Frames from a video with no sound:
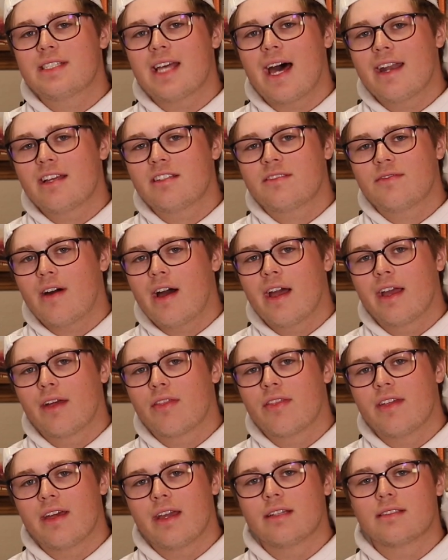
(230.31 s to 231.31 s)
satisfying
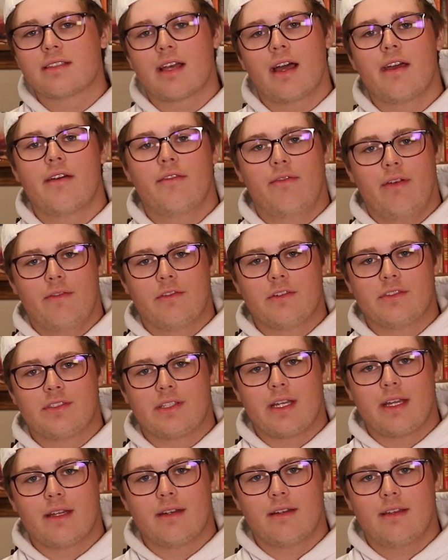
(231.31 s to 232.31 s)
things I have ever
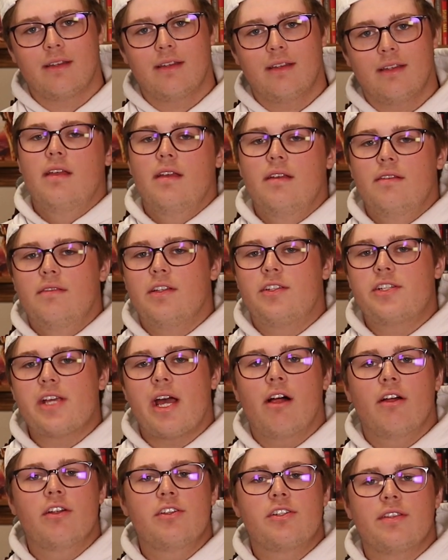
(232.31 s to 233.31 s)
seen. The
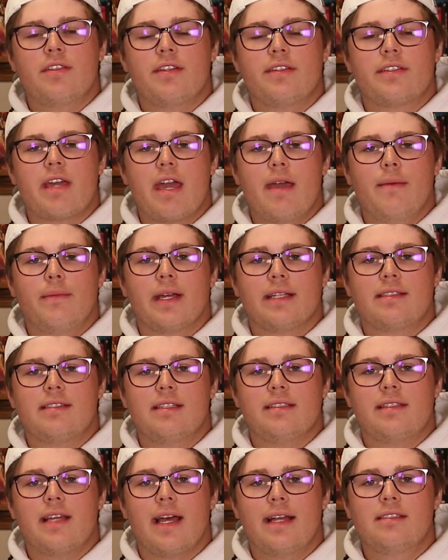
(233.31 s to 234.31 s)
challenge in this game gets
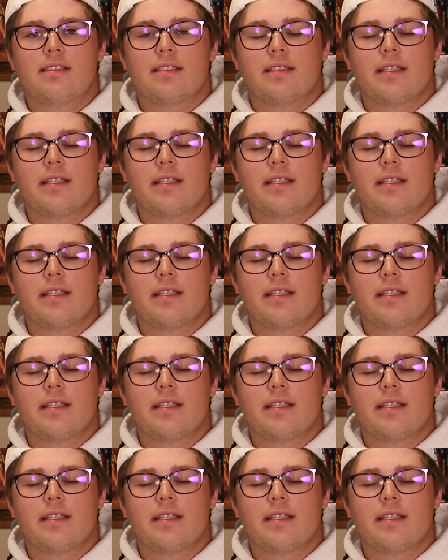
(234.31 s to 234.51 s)
intense